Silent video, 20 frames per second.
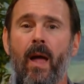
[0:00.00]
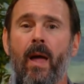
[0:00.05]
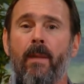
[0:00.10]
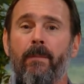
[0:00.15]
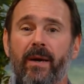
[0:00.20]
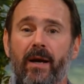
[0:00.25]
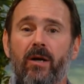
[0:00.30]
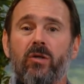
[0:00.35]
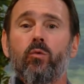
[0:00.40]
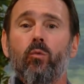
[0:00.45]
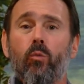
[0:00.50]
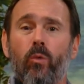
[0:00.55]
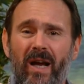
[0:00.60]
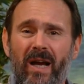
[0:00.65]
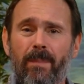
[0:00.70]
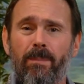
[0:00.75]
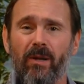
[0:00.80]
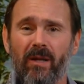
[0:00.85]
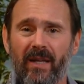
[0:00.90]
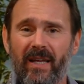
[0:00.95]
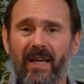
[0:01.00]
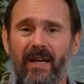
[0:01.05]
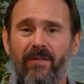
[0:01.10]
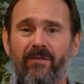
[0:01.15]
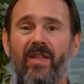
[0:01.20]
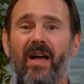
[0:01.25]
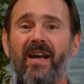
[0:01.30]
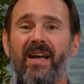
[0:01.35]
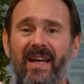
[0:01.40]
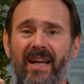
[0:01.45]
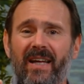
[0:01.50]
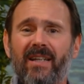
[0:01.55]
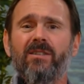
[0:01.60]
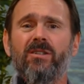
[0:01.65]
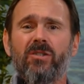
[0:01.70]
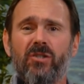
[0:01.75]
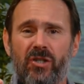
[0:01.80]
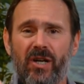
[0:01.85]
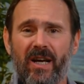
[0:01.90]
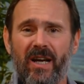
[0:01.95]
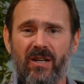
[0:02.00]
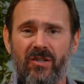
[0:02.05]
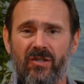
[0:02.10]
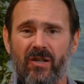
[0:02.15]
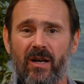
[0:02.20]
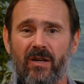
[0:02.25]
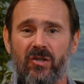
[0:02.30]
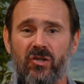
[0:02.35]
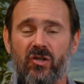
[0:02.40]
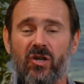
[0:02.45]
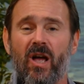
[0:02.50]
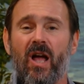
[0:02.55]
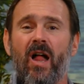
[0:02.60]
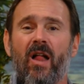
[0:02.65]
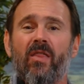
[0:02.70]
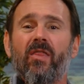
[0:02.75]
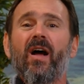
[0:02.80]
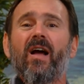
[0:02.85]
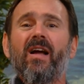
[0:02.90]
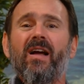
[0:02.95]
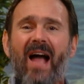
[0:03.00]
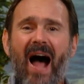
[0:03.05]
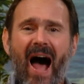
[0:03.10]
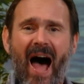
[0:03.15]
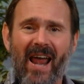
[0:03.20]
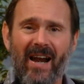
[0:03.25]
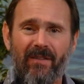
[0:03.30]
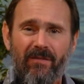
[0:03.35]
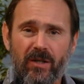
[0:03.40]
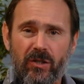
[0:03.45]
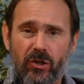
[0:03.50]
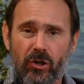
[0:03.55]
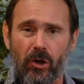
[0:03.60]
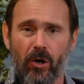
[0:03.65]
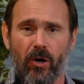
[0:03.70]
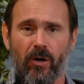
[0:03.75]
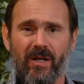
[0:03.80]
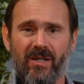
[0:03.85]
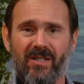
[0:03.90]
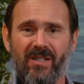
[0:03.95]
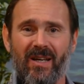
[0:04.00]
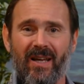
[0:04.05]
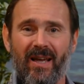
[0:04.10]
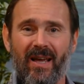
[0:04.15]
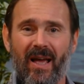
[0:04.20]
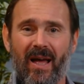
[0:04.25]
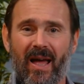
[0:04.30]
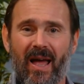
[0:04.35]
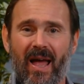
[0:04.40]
because we believe that in Jesus, the God of eternity